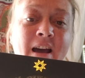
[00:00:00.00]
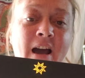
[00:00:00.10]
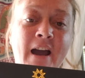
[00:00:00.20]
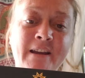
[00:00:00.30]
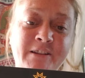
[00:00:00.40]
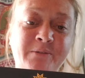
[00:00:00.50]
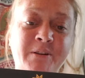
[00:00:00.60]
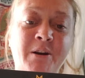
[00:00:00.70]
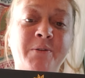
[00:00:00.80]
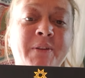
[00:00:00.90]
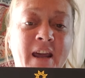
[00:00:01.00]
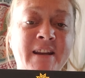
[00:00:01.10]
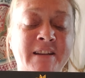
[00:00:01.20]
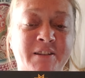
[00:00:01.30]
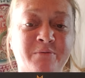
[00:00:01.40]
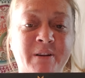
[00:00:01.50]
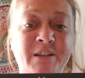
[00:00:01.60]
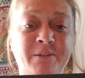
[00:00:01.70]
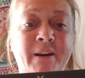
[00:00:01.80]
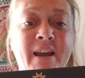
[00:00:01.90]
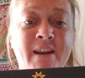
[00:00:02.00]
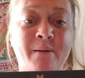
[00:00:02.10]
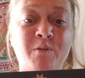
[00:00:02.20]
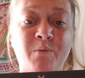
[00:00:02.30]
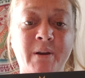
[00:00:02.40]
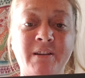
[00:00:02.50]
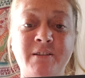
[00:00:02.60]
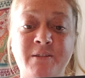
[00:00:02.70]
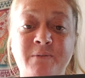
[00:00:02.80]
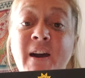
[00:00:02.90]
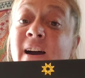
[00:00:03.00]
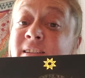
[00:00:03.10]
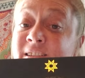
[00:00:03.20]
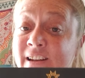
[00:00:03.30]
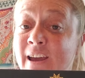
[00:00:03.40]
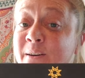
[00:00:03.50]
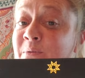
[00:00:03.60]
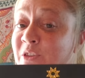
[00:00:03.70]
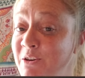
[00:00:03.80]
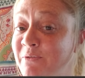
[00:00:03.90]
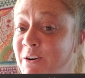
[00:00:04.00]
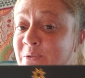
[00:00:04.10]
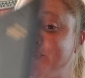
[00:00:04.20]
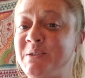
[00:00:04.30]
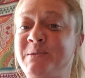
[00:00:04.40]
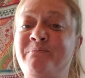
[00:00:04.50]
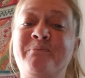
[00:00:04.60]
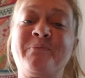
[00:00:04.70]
I do know that I need to redo it, and I'm going to do that today with you folks.